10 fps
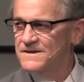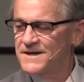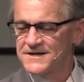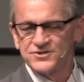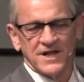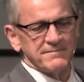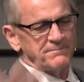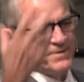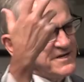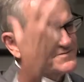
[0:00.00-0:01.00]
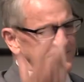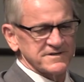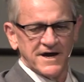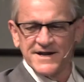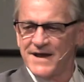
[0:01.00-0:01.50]
And until I'm at peace with
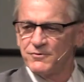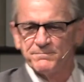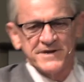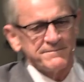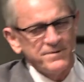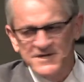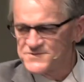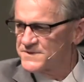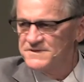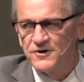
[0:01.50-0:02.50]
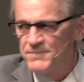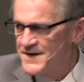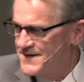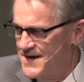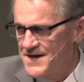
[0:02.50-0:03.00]
God, I will be at peace with
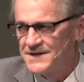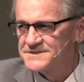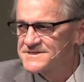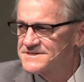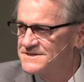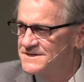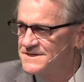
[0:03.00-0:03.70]
nobody else.